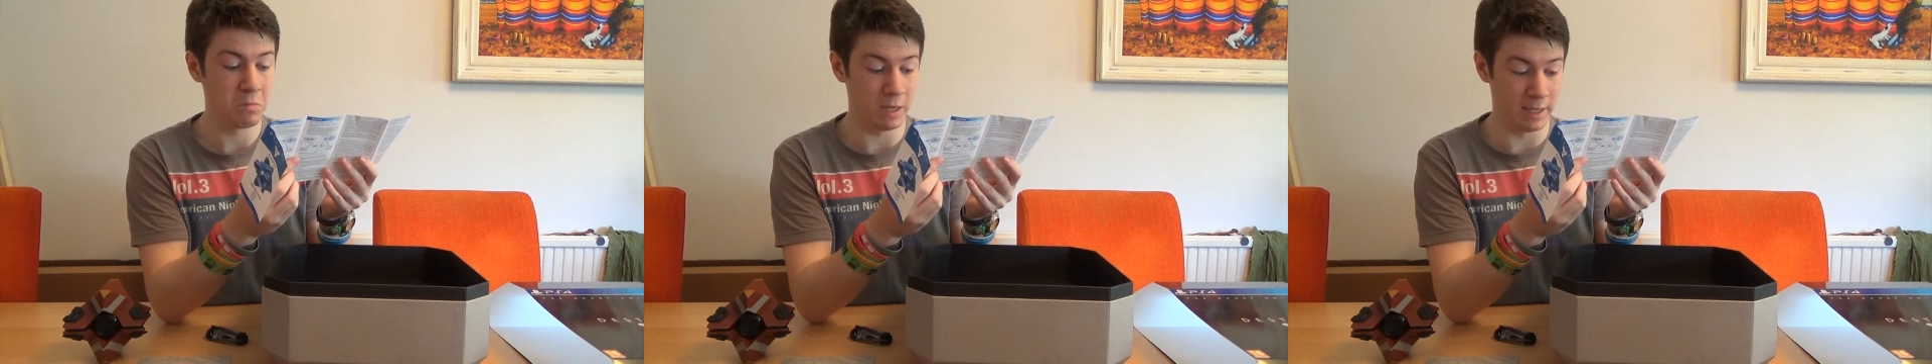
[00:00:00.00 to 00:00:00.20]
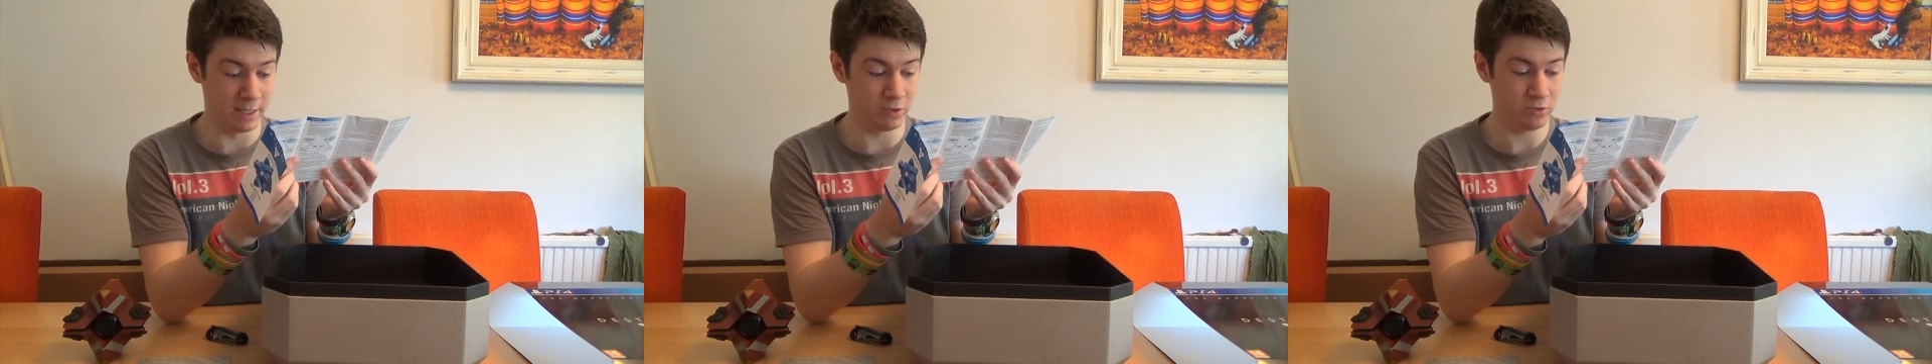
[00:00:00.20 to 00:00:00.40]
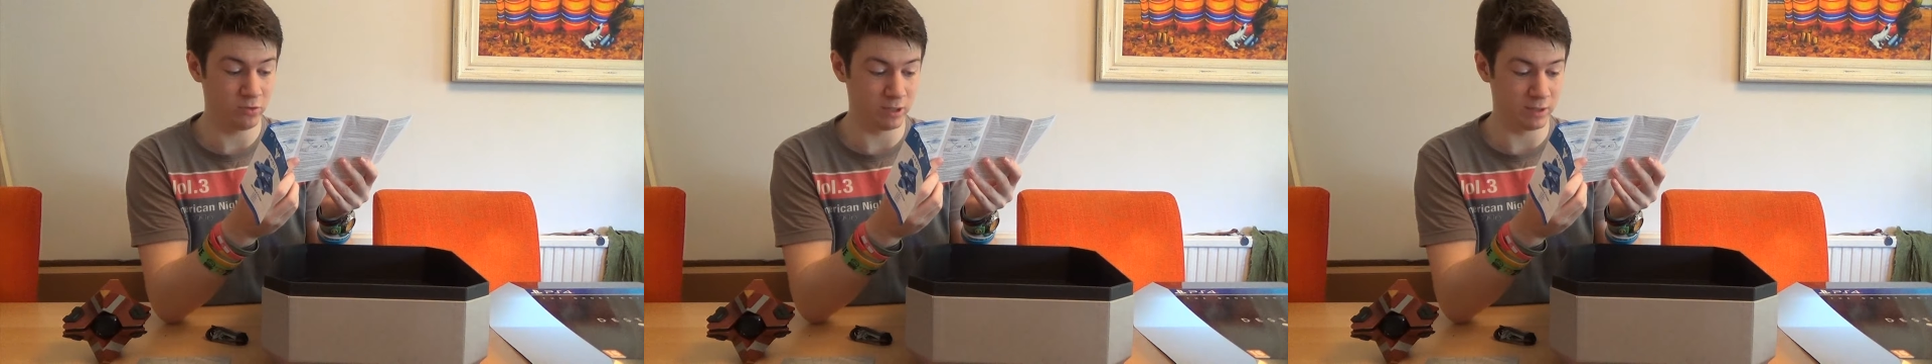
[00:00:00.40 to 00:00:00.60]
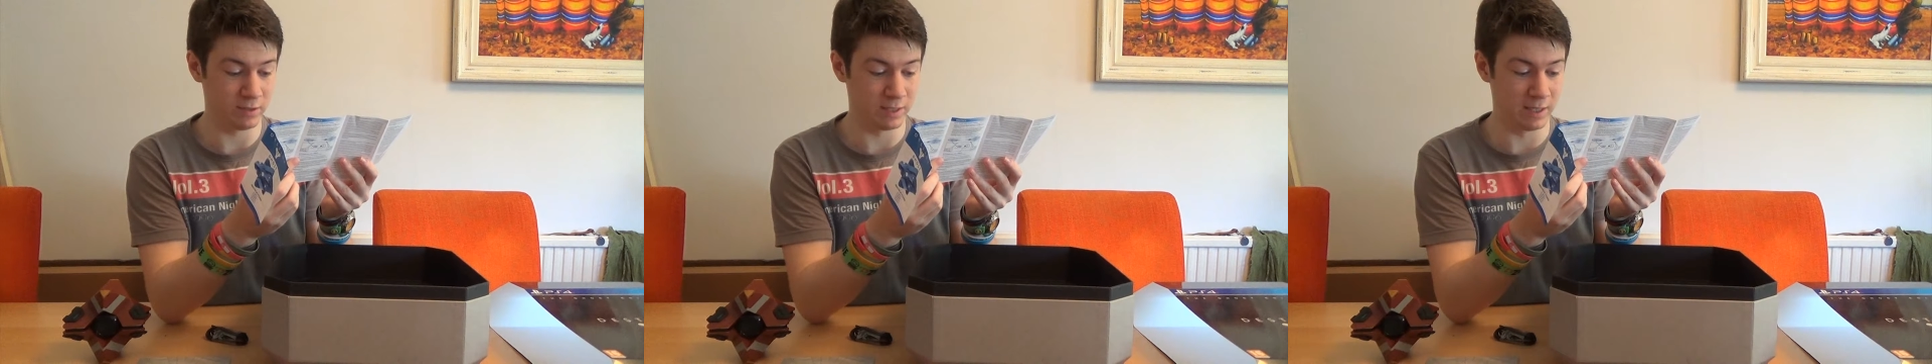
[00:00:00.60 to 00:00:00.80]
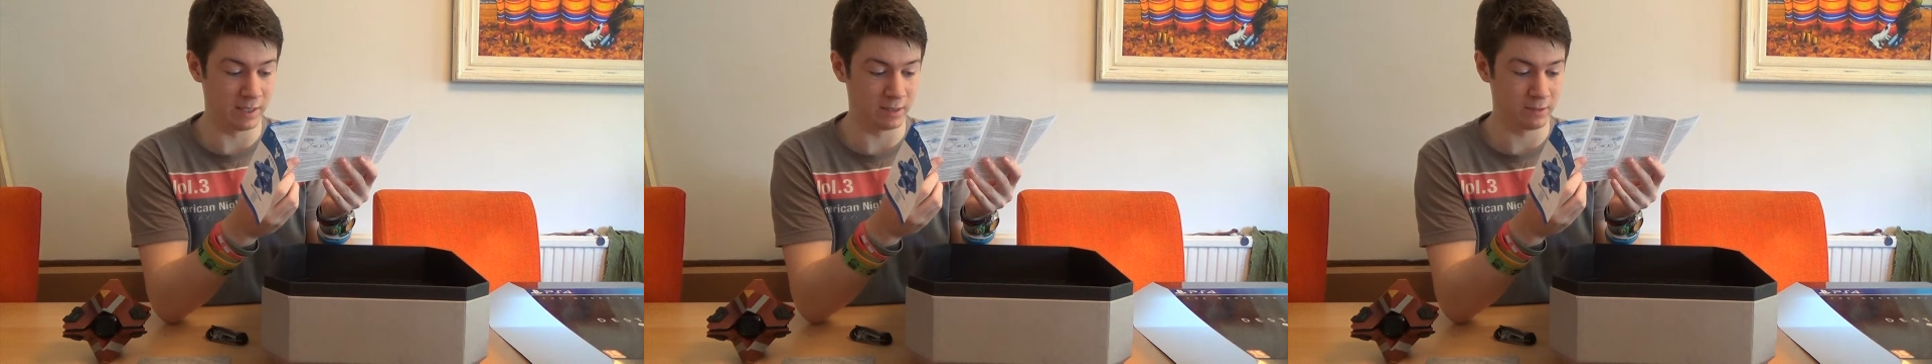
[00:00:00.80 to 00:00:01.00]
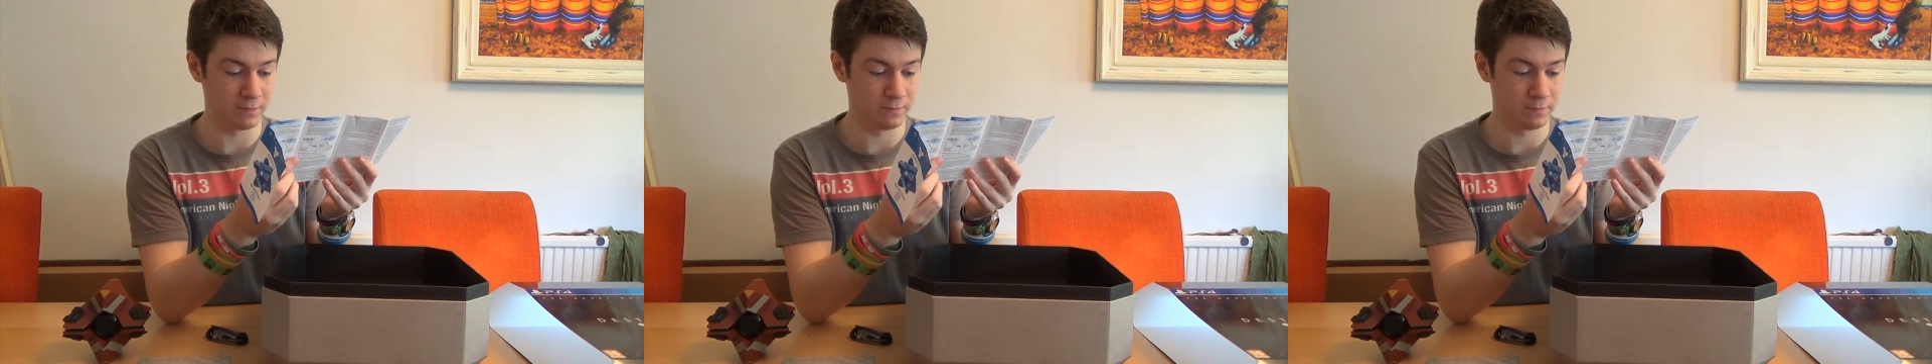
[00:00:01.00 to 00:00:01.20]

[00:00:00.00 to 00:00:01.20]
Interesting.